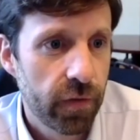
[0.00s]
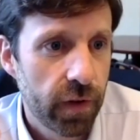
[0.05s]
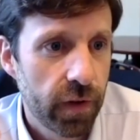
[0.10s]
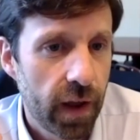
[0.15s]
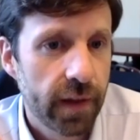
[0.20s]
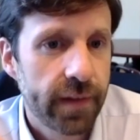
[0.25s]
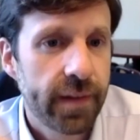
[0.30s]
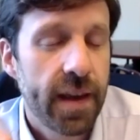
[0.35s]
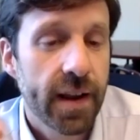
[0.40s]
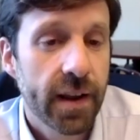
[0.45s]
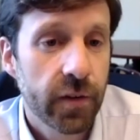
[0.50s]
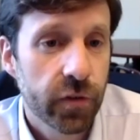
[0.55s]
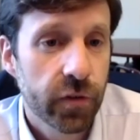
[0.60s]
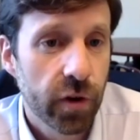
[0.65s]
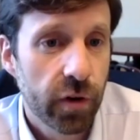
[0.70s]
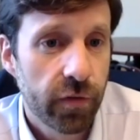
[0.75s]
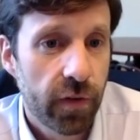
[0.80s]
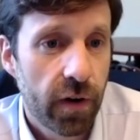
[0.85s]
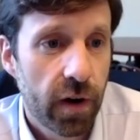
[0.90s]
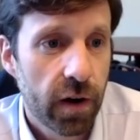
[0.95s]
taken so
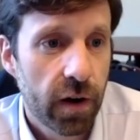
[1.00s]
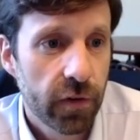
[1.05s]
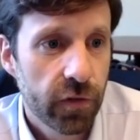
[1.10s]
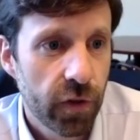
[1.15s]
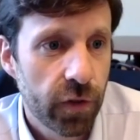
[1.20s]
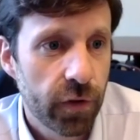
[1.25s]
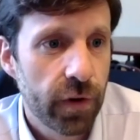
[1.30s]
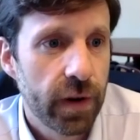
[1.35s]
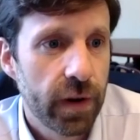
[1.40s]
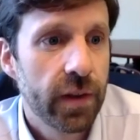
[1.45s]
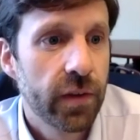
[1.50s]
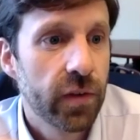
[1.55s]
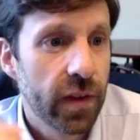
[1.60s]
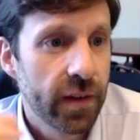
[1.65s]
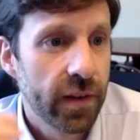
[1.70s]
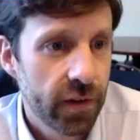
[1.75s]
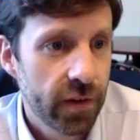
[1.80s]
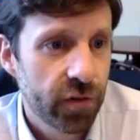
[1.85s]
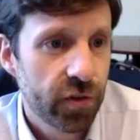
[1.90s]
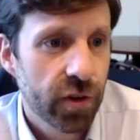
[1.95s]
far. So there is
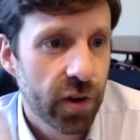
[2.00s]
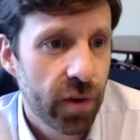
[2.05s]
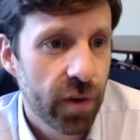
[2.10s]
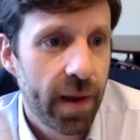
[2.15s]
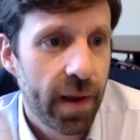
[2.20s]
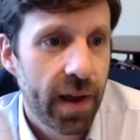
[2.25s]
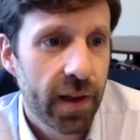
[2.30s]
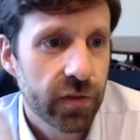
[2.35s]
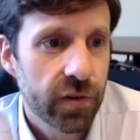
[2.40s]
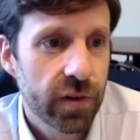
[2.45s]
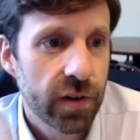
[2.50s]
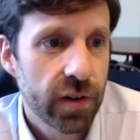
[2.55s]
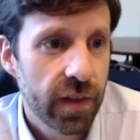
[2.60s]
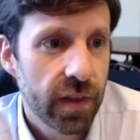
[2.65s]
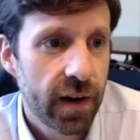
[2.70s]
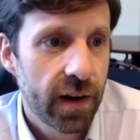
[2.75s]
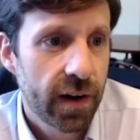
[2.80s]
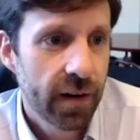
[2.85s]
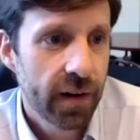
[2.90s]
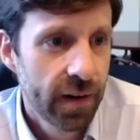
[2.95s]
additional capacity
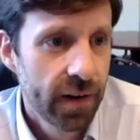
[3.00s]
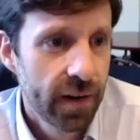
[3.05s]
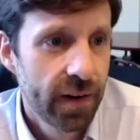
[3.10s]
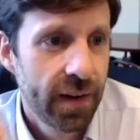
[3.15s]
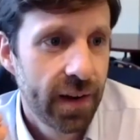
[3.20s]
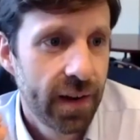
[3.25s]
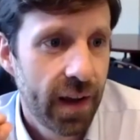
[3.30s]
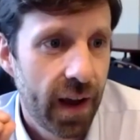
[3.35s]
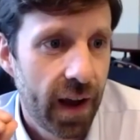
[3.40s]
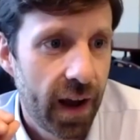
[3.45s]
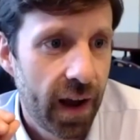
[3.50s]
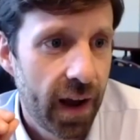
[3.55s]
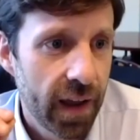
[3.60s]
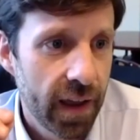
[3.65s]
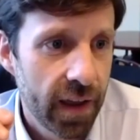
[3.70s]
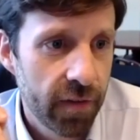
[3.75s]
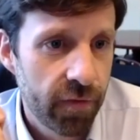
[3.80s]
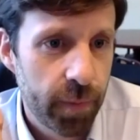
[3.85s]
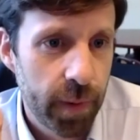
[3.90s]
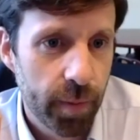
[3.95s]
there if
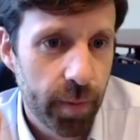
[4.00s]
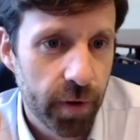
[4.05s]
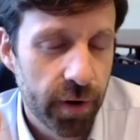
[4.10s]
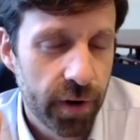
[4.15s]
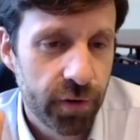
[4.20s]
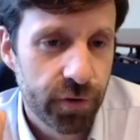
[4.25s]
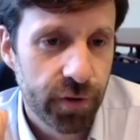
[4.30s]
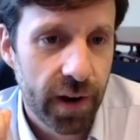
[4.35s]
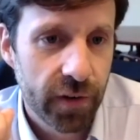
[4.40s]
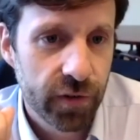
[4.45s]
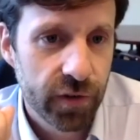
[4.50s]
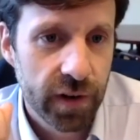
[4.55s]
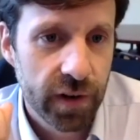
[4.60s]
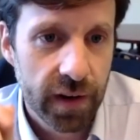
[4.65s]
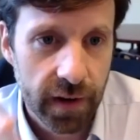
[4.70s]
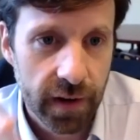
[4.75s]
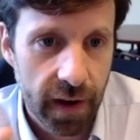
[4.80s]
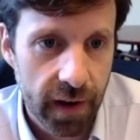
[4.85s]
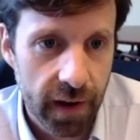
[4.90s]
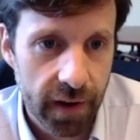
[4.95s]
people are interested.
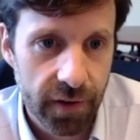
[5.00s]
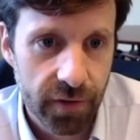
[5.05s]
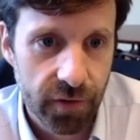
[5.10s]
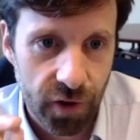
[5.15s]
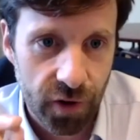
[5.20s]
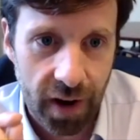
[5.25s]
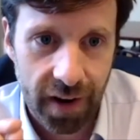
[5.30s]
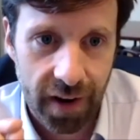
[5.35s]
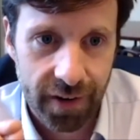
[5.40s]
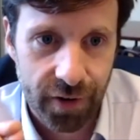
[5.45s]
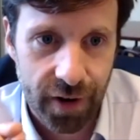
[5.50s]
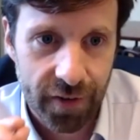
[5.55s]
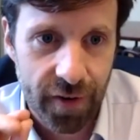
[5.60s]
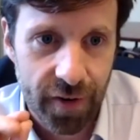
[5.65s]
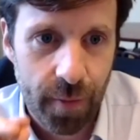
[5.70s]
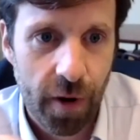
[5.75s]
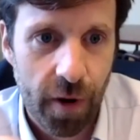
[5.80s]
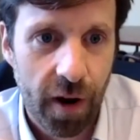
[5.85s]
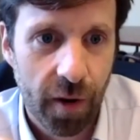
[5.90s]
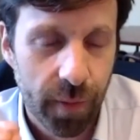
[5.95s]
And John, correct me if I'm
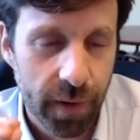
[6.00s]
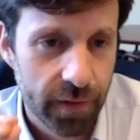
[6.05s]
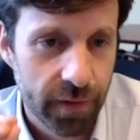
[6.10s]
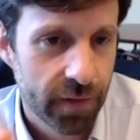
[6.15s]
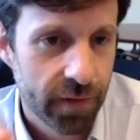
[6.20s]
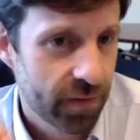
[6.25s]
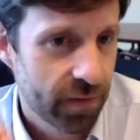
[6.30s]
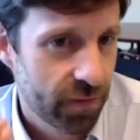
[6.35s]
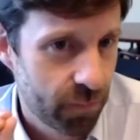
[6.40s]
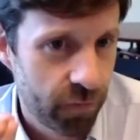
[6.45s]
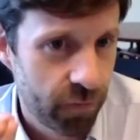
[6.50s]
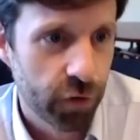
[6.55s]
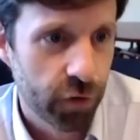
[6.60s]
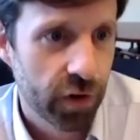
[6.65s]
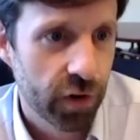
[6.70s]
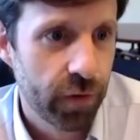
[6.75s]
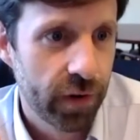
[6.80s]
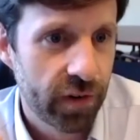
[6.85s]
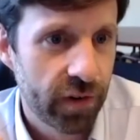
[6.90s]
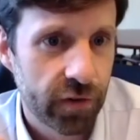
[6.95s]
wrong, but folks should
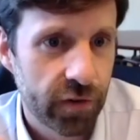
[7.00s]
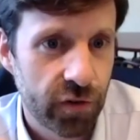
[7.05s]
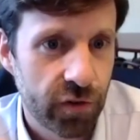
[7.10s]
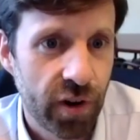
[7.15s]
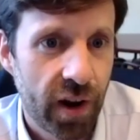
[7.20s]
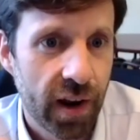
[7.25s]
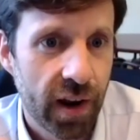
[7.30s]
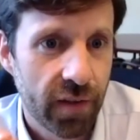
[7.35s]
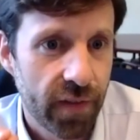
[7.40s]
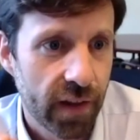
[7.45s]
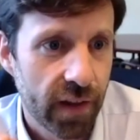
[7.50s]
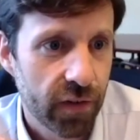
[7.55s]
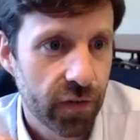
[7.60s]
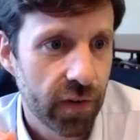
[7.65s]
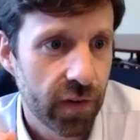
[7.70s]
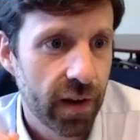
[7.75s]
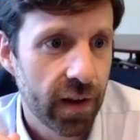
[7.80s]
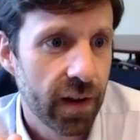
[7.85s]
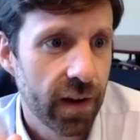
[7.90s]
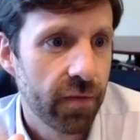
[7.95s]
reach out to John if
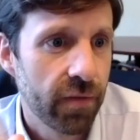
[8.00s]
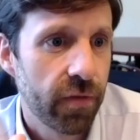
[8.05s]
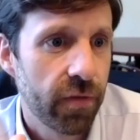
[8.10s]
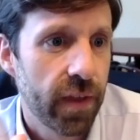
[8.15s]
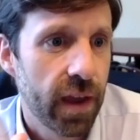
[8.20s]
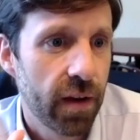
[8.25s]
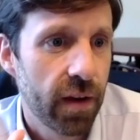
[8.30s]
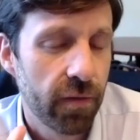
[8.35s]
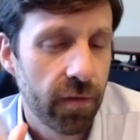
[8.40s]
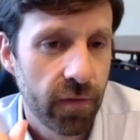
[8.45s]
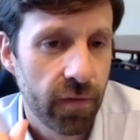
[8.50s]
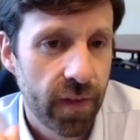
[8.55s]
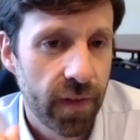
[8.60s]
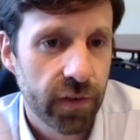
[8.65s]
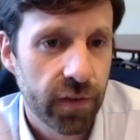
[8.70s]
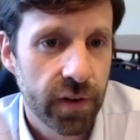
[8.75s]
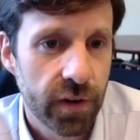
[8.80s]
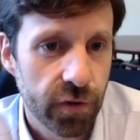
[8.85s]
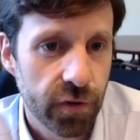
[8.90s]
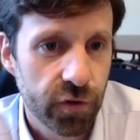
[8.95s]
that's an
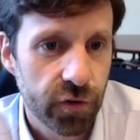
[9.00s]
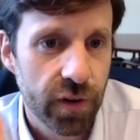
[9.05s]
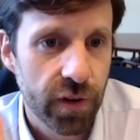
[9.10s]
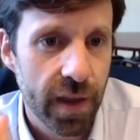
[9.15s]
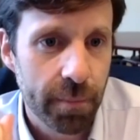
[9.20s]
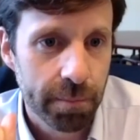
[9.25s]
interest to them.